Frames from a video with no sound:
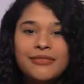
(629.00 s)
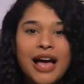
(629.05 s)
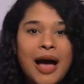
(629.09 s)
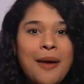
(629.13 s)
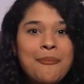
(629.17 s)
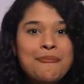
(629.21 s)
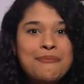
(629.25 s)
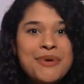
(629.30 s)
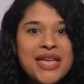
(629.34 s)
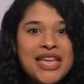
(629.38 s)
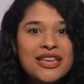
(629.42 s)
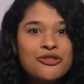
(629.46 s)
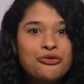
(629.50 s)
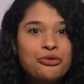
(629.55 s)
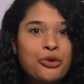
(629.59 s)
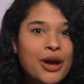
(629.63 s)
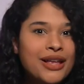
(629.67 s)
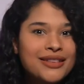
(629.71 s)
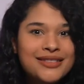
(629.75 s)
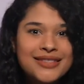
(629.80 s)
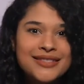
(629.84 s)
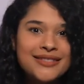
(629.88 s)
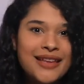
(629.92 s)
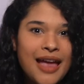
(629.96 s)
a big red
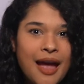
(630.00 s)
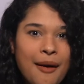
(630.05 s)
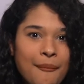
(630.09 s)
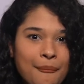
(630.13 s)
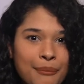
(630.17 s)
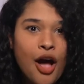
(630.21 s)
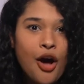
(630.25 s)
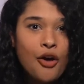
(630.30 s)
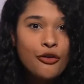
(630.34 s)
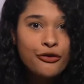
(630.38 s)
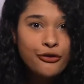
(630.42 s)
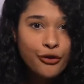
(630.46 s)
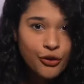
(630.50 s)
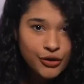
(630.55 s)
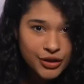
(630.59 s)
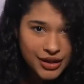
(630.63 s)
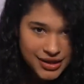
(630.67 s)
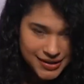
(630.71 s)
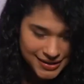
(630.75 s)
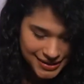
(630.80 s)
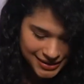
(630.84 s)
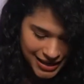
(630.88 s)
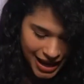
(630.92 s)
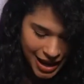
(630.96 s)
stamp for the
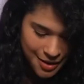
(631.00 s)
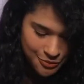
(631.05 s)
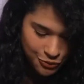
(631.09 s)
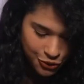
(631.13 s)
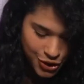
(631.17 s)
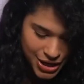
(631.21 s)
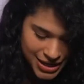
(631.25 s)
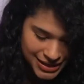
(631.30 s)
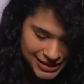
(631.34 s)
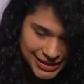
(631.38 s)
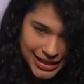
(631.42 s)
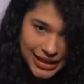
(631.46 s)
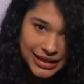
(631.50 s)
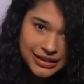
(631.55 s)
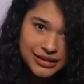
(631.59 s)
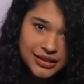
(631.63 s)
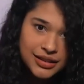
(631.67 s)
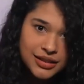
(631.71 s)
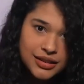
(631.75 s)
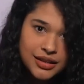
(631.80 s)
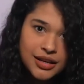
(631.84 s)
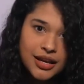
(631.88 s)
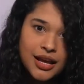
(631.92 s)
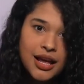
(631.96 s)
same reason.
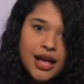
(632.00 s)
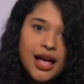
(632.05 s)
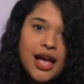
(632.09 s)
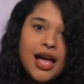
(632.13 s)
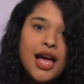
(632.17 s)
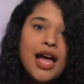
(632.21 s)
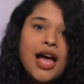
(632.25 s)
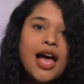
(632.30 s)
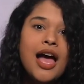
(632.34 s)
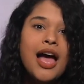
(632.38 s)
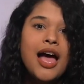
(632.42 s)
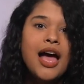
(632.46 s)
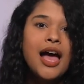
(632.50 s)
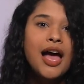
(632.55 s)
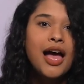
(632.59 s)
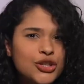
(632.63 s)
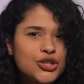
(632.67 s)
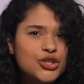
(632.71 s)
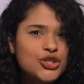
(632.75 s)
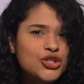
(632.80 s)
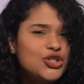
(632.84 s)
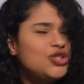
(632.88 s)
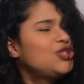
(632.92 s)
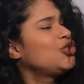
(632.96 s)

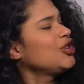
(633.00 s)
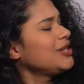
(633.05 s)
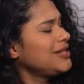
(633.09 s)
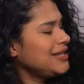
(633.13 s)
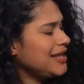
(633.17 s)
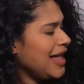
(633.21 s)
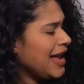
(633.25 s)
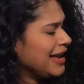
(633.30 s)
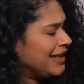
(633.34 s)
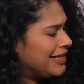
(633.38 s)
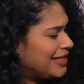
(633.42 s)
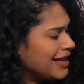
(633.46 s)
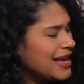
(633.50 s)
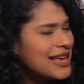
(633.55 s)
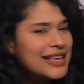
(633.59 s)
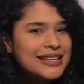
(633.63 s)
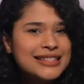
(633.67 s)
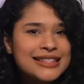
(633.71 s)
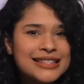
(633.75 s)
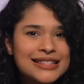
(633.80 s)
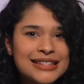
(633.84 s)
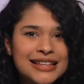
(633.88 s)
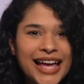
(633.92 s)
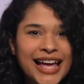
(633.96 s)
Just like
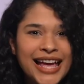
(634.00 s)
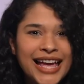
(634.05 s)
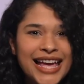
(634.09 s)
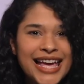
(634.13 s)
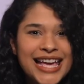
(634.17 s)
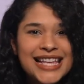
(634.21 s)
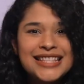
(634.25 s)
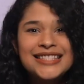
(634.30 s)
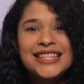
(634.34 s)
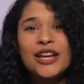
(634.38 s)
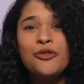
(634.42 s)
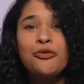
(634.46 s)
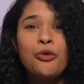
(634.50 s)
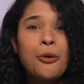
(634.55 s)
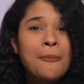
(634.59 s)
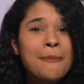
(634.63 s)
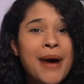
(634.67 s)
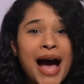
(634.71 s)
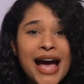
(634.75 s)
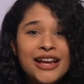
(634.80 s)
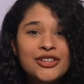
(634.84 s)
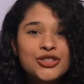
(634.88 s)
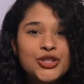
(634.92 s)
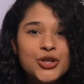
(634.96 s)
this, it's a
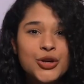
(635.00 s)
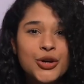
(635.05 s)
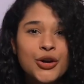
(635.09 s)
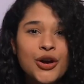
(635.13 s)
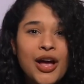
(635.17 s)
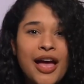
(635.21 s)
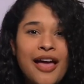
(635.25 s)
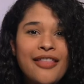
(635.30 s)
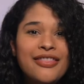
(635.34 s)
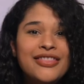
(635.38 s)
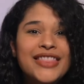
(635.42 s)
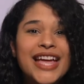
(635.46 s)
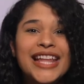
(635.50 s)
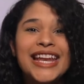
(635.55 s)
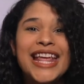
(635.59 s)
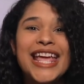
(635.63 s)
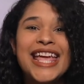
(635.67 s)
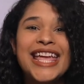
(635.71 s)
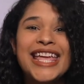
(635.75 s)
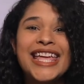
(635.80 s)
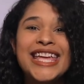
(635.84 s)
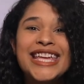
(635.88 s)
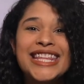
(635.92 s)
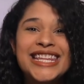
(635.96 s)
reminder that
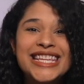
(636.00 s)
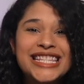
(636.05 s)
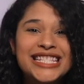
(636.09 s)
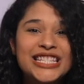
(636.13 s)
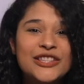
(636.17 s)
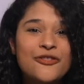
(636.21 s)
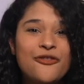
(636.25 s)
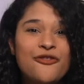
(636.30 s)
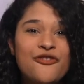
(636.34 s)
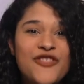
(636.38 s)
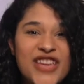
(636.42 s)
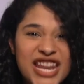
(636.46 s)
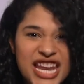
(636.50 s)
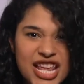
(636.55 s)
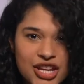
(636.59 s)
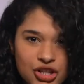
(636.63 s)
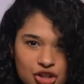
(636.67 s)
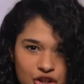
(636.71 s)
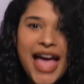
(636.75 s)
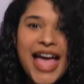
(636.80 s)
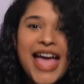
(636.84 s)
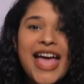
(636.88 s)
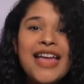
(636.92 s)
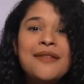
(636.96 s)
it is
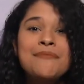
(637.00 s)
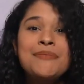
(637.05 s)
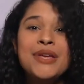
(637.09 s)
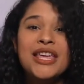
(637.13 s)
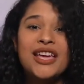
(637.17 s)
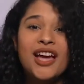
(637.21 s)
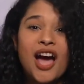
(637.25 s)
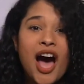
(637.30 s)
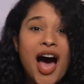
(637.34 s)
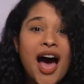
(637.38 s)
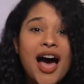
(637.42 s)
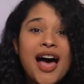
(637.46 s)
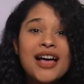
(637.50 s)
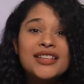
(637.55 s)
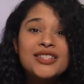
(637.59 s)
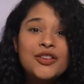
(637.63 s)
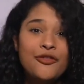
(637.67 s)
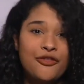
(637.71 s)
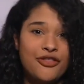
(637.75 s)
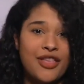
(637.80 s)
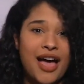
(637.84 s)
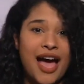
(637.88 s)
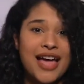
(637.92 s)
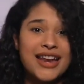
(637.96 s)
finished. And because
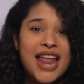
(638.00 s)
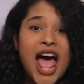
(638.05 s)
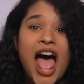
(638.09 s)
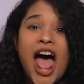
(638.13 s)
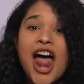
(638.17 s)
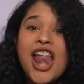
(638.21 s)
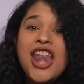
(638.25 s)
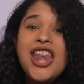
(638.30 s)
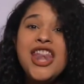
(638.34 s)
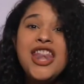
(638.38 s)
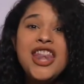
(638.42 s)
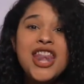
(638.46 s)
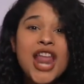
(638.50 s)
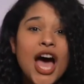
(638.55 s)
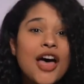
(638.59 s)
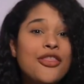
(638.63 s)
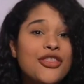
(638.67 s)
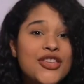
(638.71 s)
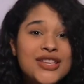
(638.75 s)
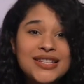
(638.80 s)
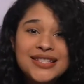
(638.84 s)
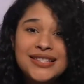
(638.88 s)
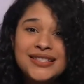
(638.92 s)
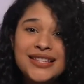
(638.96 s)
of that,
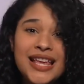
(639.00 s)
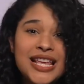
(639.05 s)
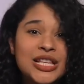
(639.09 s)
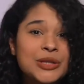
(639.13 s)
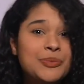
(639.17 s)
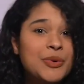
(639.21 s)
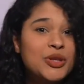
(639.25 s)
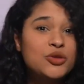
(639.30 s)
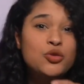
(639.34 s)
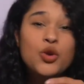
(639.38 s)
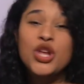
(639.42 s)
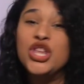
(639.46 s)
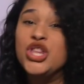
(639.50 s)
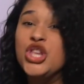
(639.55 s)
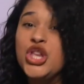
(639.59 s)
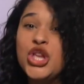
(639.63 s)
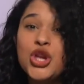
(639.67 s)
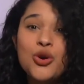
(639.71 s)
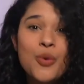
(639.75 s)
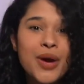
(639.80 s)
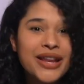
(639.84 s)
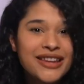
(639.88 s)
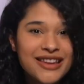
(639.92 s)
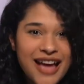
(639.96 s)
nothing stands between
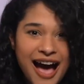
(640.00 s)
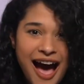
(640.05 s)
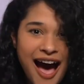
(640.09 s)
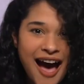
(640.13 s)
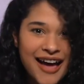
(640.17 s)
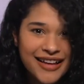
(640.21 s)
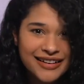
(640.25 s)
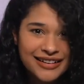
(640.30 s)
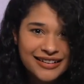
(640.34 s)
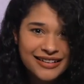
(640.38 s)
you and God.